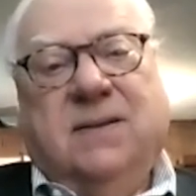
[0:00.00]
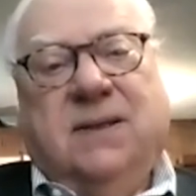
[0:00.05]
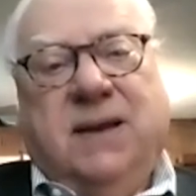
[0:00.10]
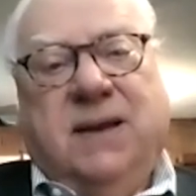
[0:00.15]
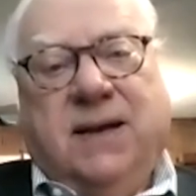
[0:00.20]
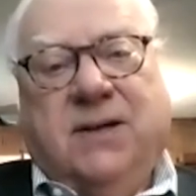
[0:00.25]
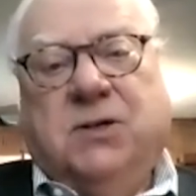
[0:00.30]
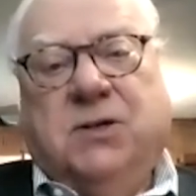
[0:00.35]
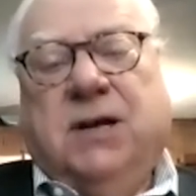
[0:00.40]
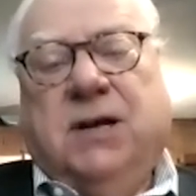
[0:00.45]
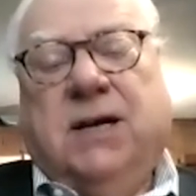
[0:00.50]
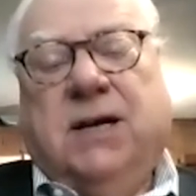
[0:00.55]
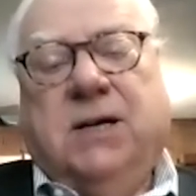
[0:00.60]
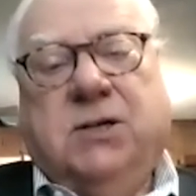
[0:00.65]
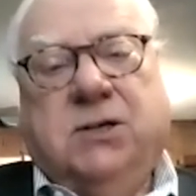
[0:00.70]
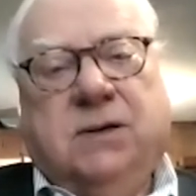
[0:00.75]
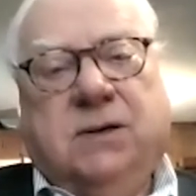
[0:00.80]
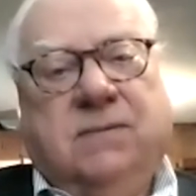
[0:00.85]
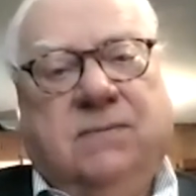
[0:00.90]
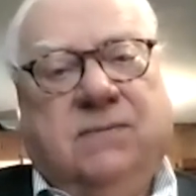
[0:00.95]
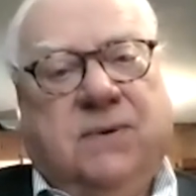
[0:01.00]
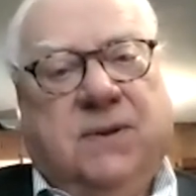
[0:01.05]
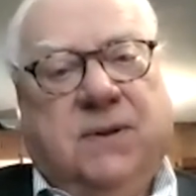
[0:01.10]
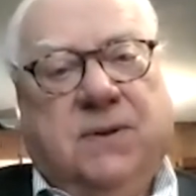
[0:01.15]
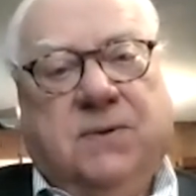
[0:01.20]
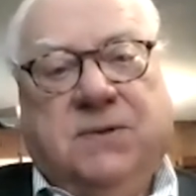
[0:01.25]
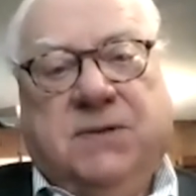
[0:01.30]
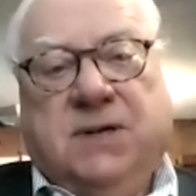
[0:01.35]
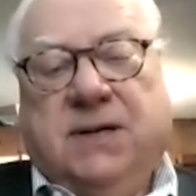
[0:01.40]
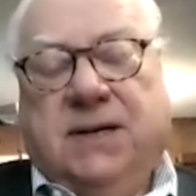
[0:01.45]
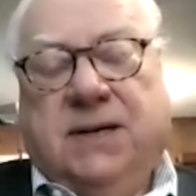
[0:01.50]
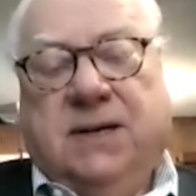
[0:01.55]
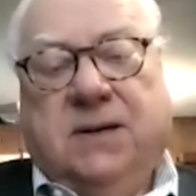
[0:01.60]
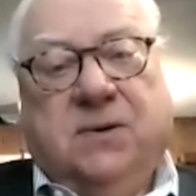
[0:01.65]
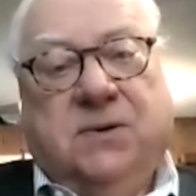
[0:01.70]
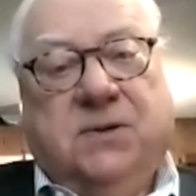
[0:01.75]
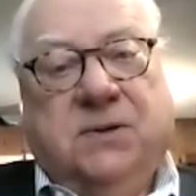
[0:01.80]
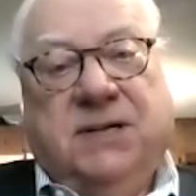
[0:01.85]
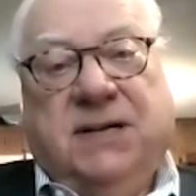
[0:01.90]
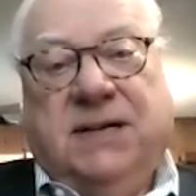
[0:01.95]
the education for those
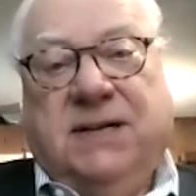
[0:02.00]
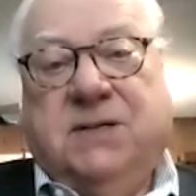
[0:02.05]
leaders.